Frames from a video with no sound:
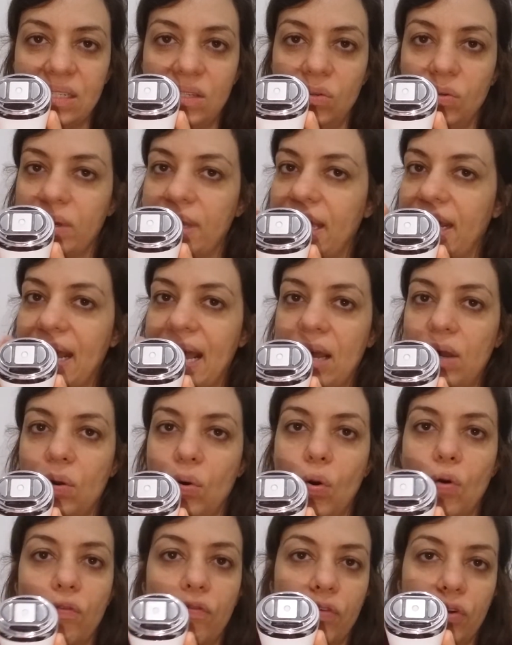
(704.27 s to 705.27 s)
You cannot
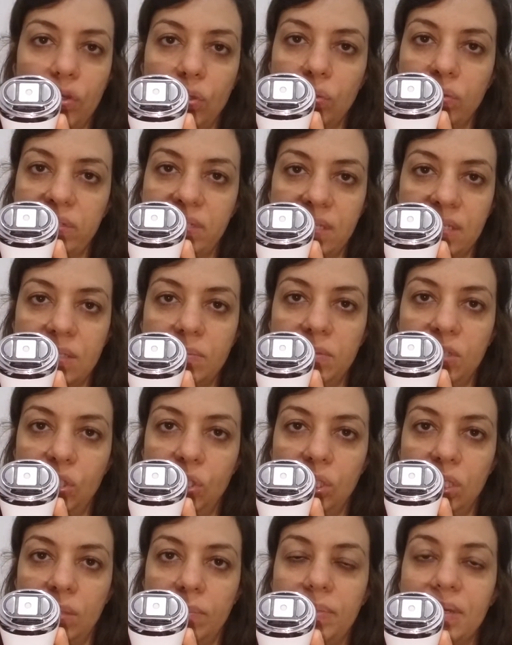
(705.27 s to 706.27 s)
overuse this
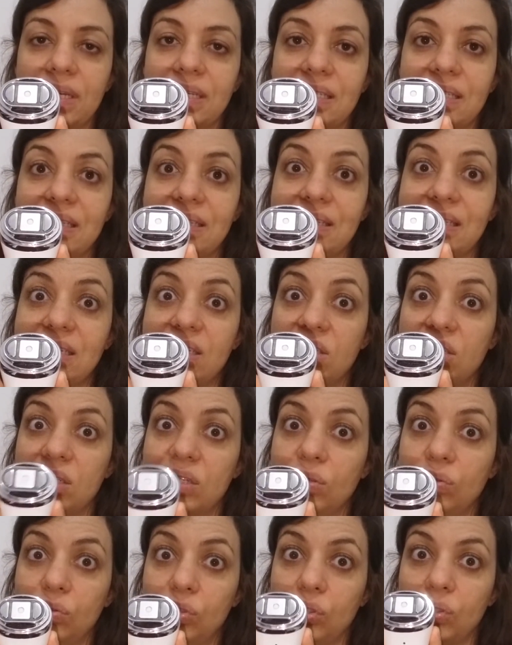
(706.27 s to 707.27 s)
machine because this is
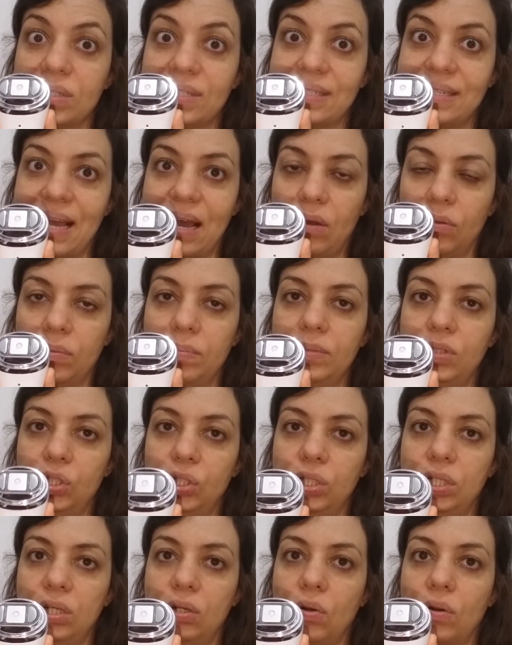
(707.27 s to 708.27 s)
an ultrasound
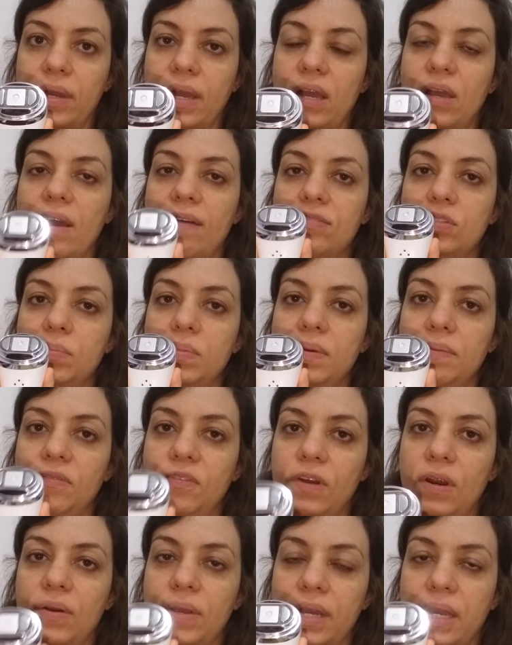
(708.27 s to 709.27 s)
machine. Okay, you have to be
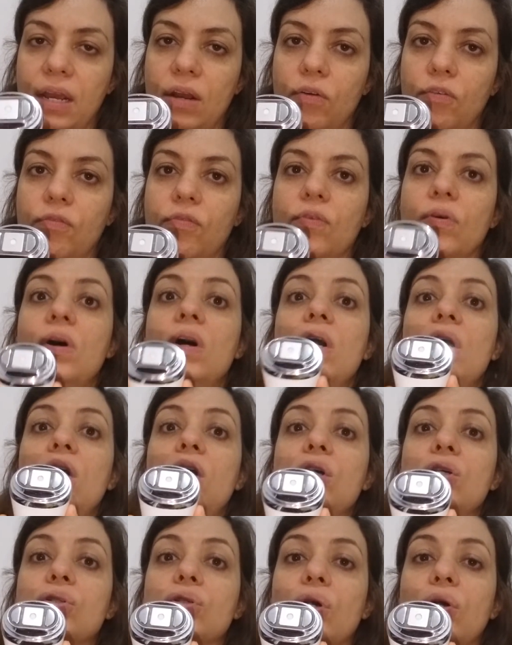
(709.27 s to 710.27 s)
very careful.
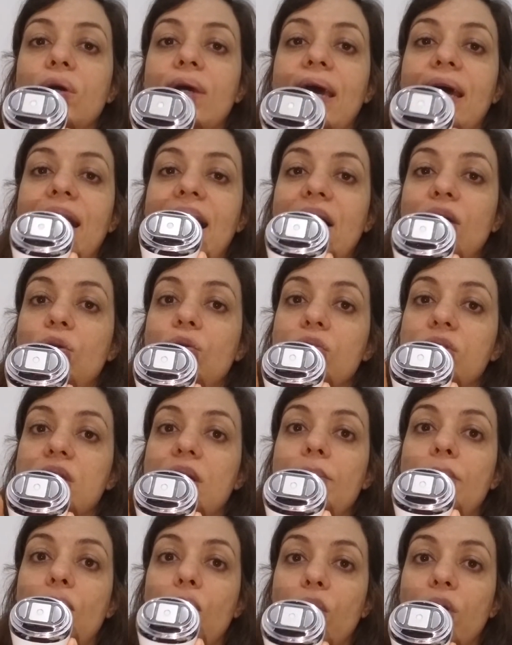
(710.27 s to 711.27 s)
So you cannot use
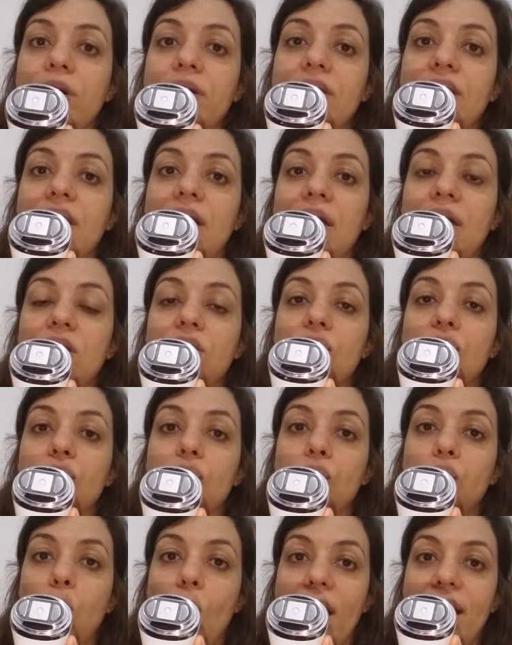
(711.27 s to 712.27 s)
it more than
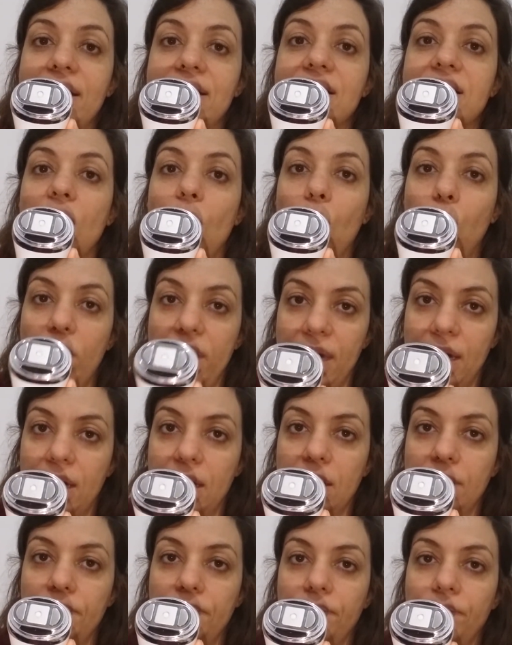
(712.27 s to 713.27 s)
twice a week.